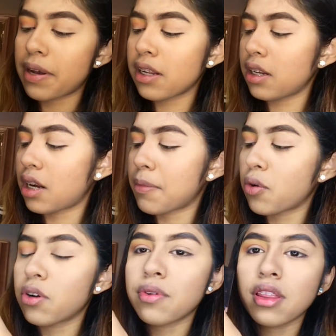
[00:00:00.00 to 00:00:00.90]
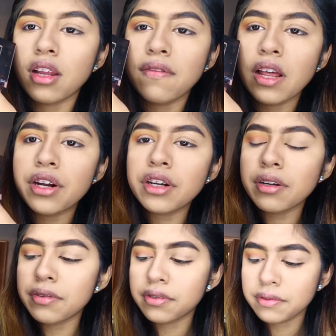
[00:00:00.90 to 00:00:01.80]
palette, and I'm going with Love Letter.
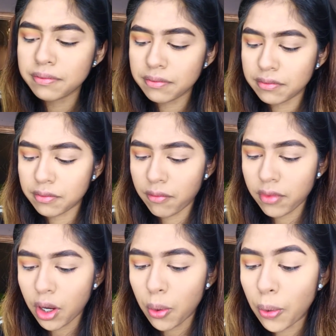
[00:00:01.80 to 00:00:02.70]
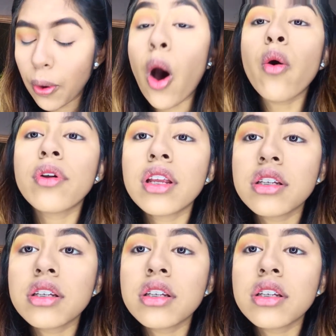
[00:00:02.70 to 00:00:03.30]
Oh, and